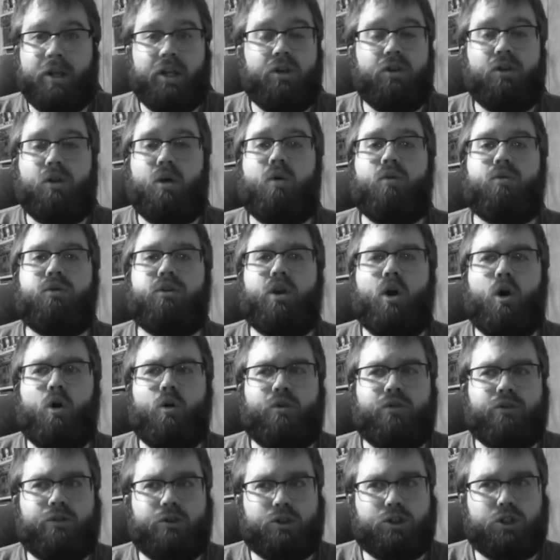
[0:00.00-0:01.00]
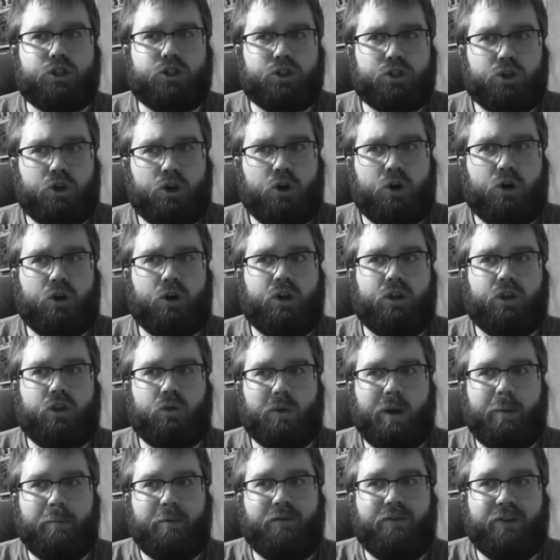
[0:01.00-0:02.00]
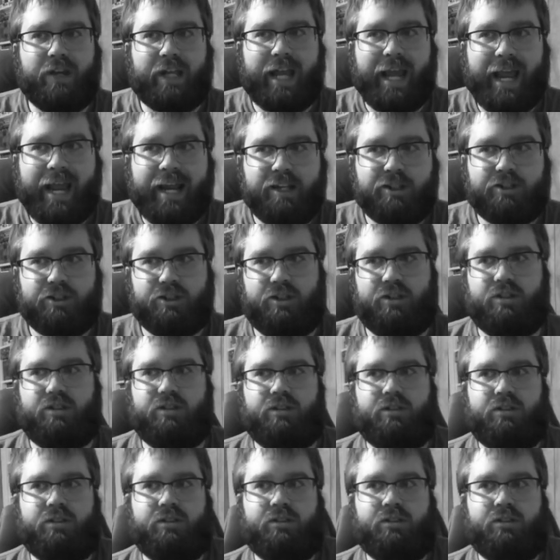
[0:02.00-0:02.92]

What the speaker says: You don't know for sure the ramification